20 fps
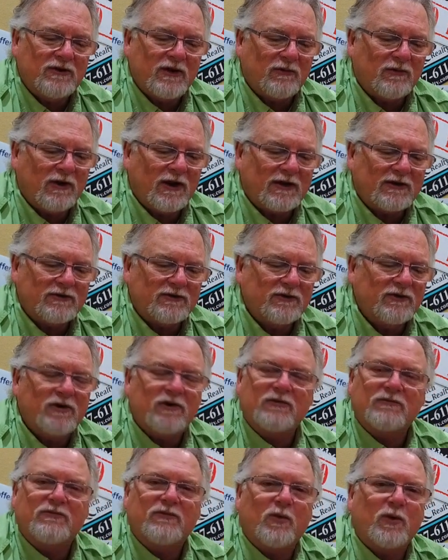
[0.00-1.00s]
They were like
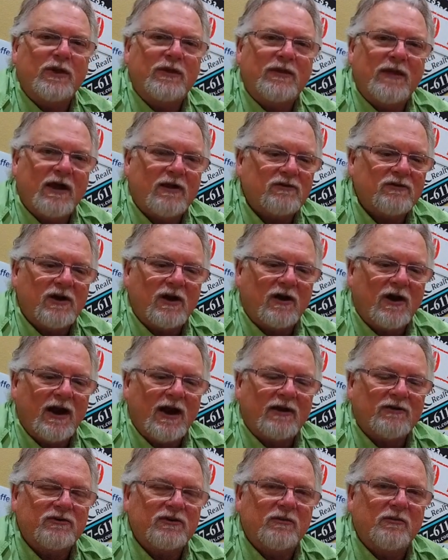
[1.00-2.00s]
$240,000 houses.